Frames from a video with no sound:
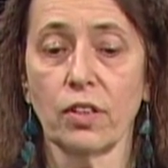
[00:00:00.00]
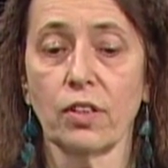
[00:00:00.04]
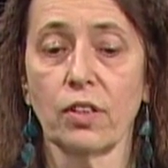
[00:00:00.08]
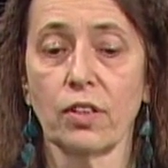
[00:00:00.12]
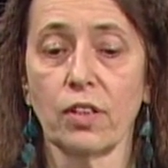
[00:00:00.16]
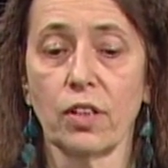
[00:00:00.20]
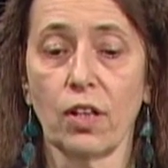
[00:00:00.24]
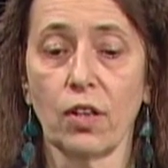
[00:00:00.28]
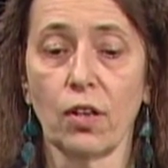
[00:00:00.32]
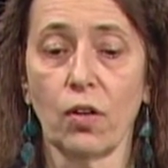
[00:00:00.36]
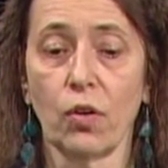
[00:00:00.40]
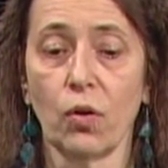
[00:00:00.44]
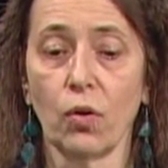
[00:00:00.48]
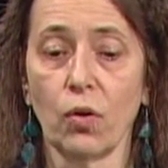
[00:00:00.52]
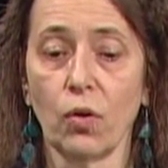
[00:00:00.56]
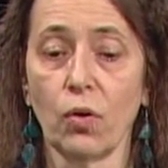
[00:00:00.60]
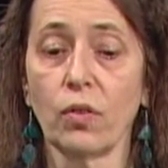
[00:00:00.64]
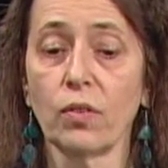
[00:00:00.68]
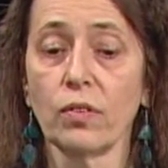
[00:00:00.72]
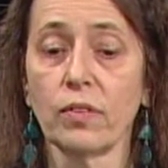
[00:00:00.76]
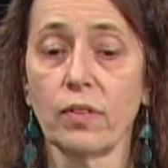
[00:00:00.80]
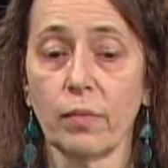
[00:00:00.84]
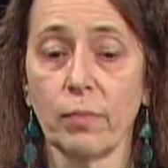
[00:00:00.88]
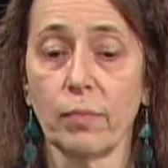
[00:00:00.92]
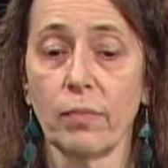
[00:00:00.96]

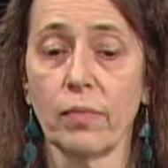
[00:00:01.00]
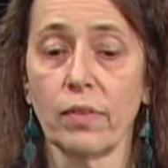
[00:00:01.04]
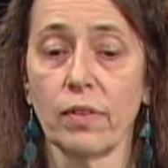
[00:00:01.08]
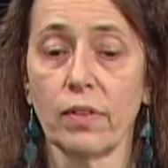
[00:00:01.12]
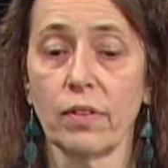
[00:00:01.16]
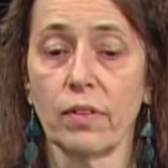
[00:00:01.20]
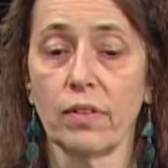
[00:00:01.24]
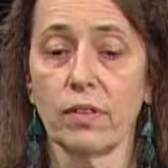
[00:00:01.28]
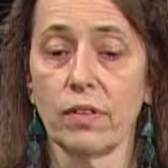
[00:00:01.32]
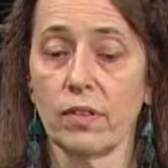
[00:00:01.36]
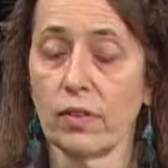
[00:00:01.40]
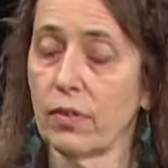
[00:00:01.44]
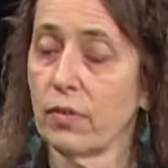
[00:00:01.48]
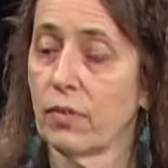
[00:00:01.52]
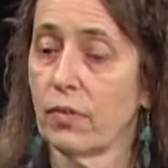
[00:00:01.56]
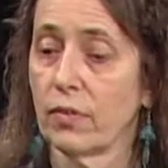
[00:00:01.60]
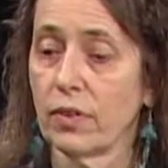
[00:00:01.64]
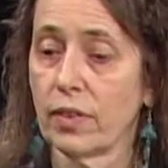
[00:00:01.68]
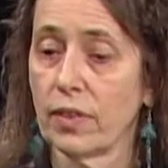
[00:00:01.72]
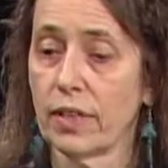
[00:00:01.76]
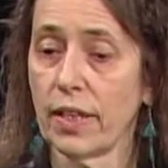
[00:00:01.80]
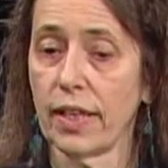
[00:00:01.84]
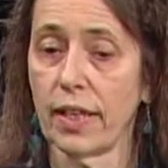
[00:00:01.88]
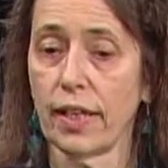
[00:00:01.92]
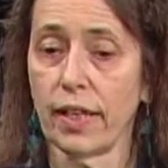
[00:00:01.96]
hold, it
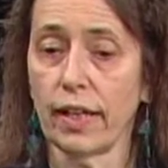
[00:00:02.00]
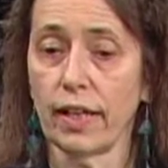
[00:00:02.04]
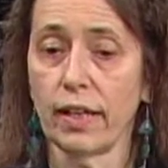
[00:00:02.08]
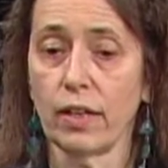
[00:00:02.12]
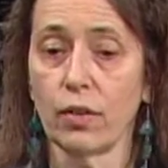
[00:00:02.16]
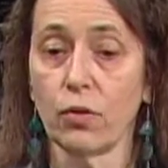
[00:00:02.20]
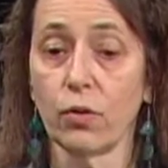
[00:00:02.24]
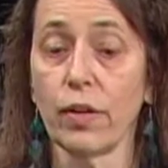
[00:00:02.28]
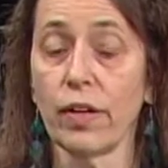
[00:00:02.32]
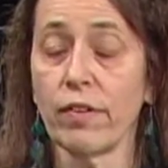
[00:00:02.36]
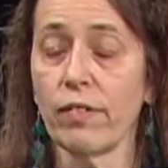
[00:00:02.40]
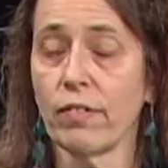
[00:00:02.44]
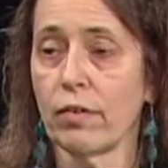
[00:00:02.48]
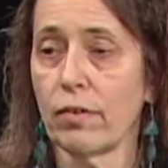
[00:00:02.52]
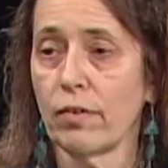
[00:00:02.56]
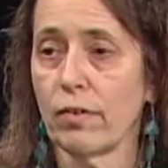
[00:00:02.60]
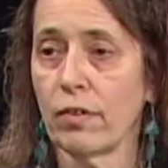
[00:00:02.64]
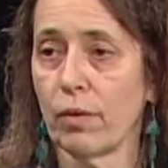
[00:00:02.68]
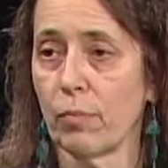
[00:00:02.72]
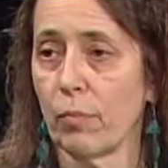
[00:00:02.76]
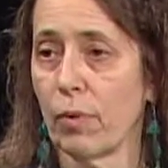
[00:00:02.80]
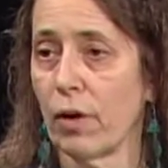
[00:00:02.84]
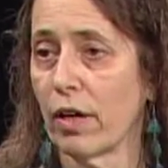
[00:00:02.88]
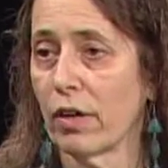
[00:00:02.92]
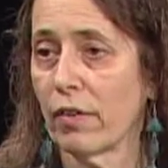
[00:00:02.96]
was the head or even
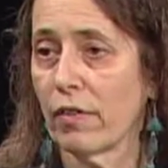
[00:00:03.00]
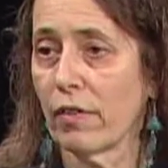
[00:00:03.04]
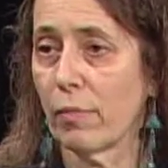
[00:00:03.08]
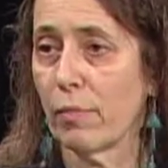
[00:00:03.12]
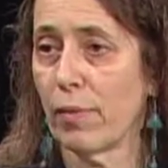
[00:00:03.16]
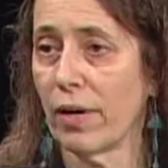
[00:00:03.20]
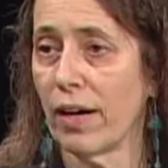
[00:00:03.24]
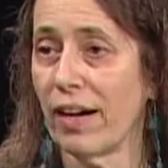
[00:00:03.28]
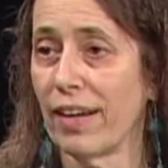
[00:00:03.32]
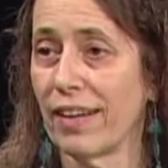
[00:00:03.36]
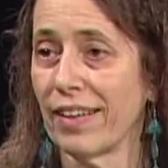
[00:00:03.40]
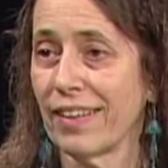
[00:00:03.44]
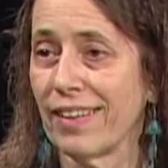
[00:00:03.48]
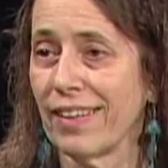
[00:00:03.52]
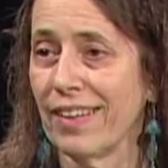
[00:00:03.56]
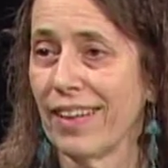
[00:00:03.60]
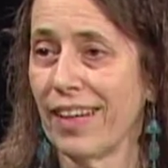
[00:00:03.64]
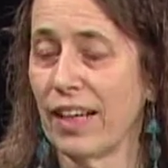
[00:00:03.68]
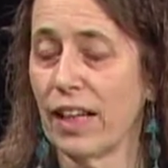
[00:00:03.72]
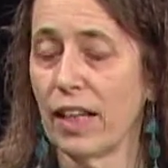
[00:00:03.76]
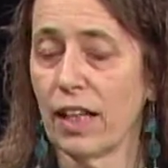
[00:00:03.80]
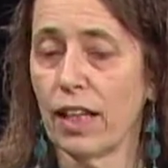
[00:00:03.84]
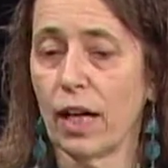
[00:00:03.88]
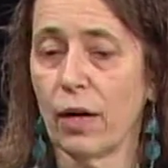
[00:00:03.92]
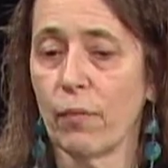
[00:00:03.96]
a part of the body,
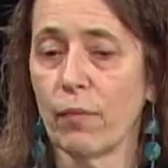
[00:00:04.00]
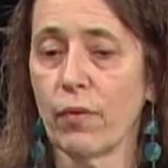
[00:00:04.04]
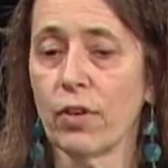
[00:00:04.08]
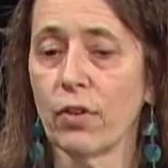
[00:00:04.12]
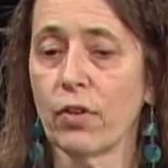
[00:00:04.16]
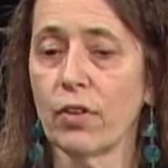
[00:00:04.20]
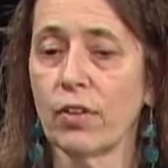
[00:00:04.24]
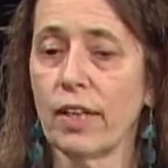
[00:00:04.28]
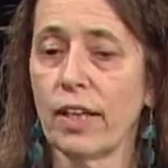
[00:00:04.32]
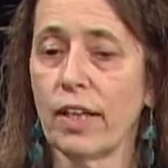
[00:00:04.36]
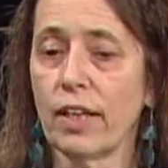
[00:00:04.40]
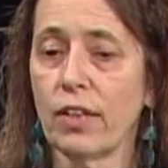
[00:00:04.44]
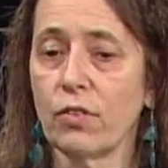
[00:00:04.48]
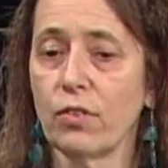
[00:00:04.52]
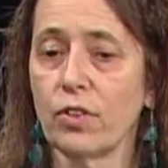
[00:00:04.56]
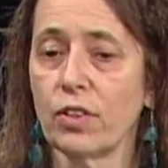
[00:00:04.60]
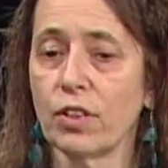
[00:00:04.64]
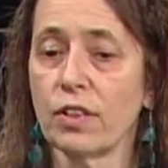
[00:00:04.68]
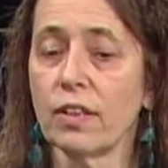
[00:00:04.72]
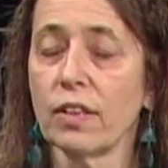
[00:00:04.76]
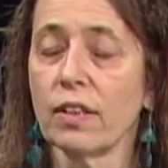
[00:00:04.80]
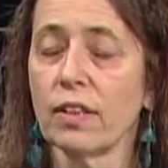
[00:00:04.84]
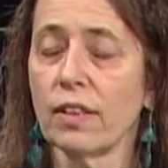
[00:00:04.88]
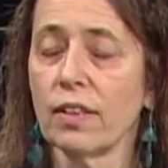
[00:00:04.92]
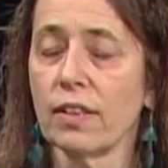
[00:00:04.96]
and we learned how to
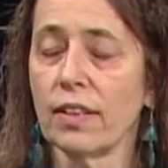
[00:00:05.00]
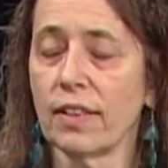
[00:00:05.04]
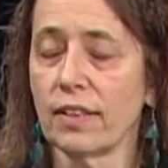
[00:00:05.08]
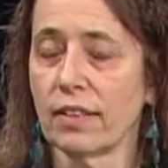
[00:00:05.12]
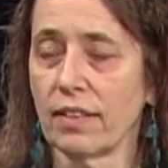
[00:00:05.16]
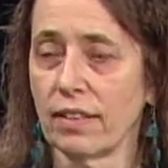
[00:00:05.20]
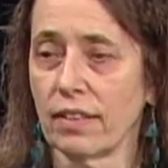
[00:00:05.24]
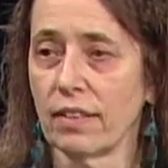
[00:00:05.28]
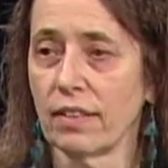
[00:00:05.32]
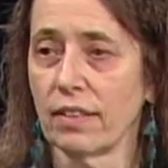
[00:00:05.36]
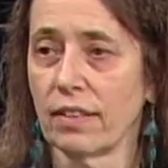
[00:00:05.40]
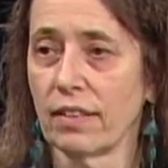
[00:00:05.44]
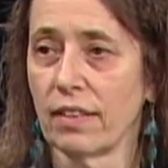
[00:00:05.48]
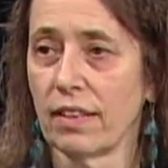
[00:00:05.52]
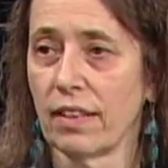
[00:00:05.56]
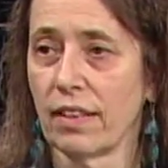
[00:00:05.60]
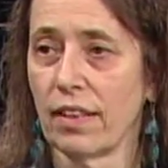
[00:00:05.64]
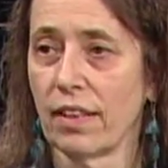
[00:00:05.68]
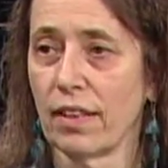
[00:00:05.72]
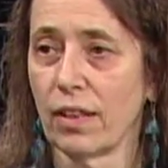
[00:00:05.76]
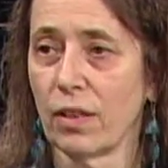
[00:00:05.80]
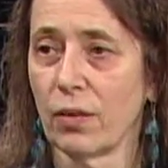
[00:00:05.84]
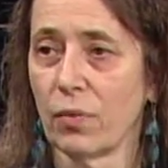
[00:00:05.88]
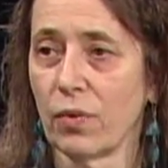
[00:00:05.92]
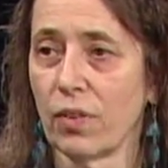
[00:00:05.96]
just listen.
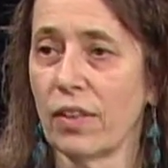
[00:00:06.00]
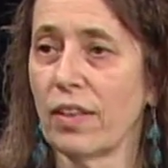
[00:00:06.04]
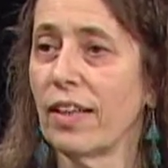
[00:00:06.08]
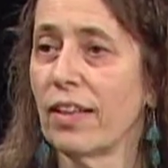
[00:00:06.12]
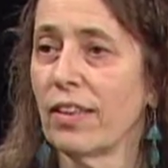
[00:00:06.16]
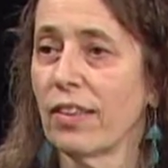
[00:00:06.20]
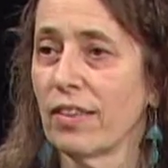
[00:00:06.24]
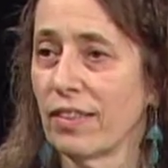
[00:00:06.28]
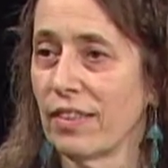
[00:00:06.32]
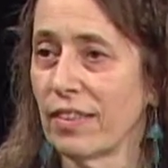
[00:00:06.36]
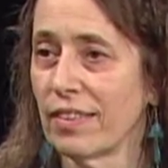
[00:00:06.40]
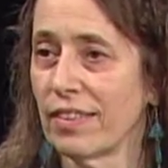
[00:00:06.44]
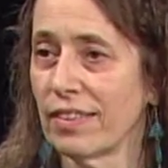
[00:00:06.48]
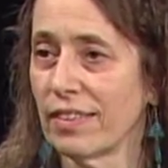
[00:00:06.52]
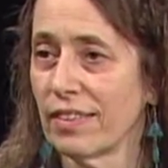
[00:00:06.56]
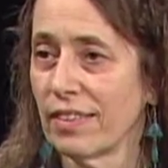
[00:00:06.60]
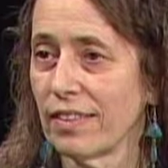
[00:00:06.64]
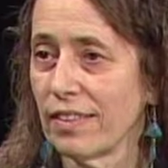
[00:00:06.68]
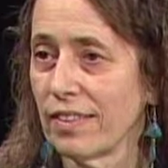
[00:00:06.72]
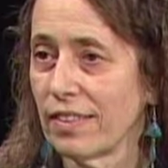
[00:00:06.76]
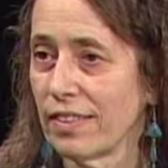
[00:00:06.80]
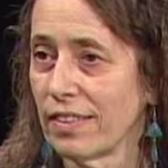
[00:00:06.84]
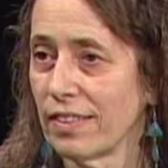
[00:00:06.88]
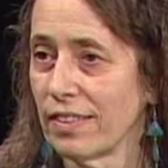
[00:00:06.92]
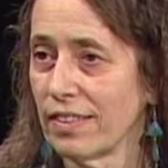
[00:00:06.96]
We learned how to
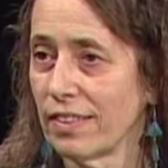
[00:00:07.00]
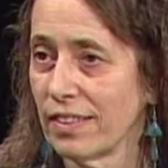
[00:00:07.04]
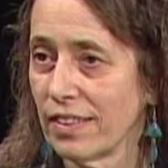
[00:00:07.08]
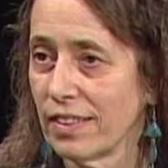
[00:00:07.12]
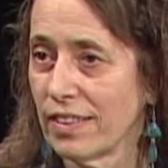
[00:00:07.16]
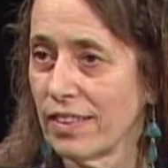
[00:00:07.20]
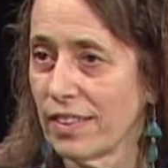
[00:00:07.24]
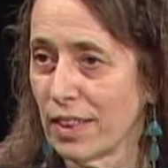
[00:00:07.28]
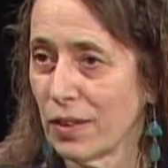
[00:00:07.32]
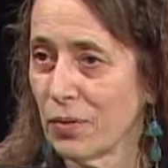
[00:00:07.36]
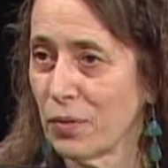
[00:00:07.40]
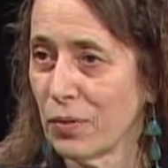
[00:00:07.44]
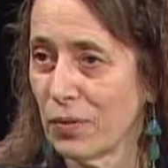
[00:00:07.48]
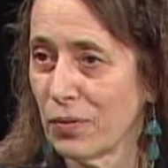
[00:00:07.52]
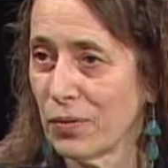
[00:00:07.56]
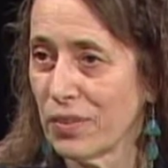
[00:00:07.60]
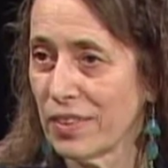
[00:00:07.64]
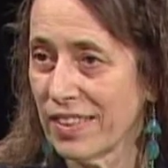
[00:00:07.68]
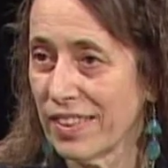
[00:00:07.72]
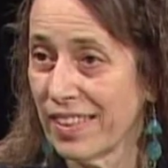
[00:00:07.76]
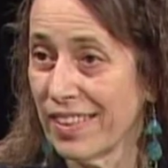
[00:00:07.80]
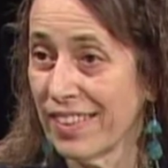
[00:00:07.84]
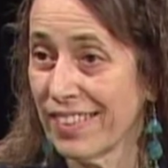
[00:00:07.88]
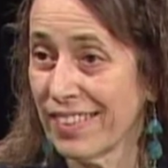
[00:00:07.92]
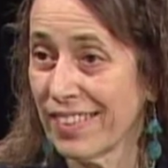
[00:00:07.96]
listen to see what
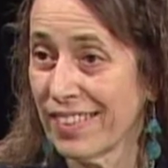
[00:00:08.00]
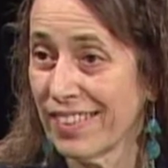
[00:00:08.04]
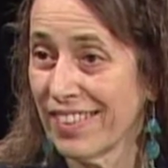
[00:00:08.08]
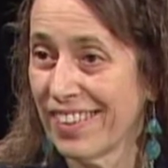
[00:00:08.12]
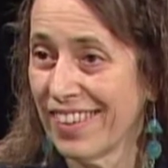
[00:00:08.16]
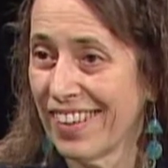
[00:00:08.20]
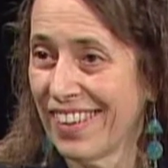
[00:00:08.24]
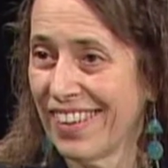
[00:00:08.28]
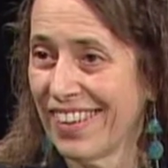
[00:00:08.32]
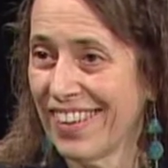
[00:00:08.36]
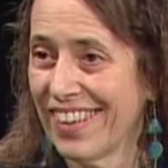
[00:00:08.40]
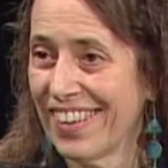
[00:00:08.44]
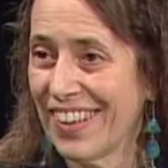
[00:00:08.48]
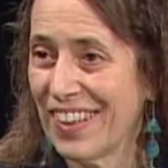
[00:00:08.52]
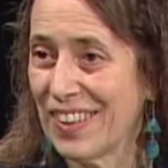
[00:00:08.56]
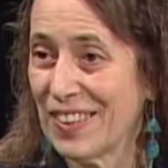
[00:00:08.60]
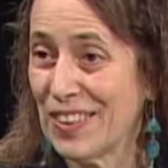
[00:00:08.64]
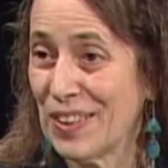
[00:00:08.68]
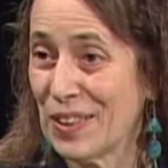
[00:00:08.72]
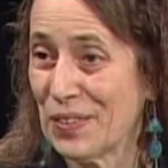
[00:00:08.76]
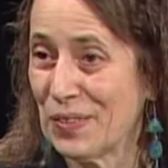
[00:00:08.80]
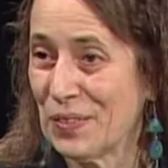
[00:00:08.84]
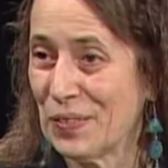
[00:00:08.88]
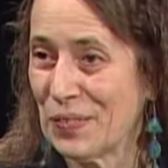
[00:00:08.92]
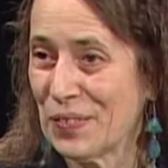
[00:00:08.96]
was there and
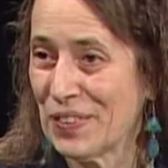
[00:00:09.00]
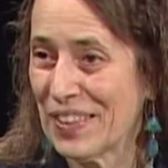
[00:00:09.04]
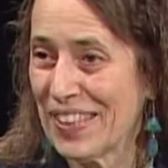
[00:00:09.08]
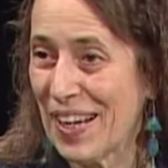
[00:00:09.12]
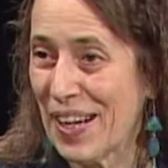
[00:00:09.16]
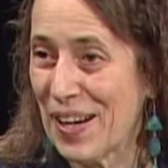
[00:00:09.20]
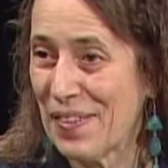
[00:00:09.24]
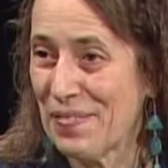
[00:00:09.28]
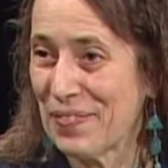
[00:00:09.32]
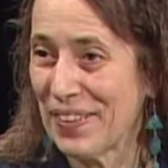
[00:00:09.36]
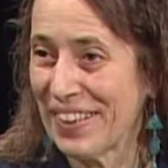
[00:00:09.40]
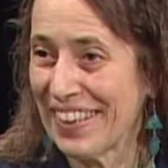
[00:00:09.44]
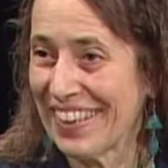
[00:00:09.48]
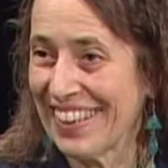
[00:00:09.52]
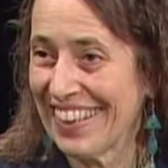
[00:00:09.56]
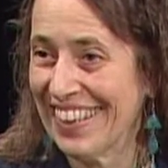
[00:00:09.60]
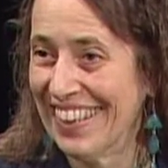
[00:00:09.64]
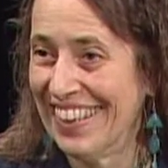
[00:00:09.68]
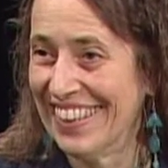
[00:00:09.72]
see what was happening.